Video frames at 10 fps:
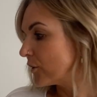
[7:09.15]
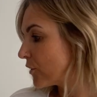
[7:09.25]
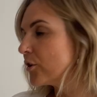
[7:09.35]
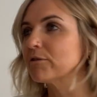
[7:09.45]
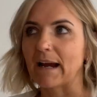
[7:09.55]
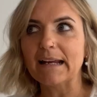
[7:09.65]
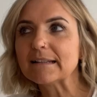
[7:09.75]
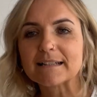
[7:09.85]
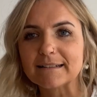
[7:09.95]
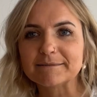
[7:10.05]

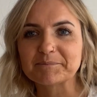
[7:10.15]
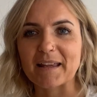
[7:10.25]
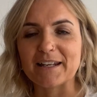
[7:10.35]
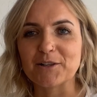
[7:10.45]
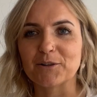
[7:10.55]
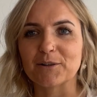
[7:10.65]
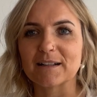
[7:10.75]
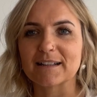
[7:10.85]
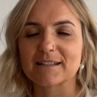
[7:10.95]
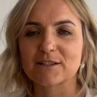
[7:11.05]
curate in
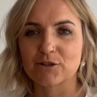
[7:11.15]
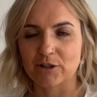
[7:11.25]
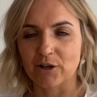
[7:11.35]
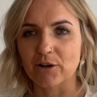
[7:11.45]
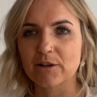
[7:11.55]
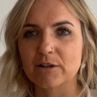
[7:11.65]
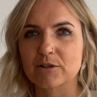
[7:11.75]
your studio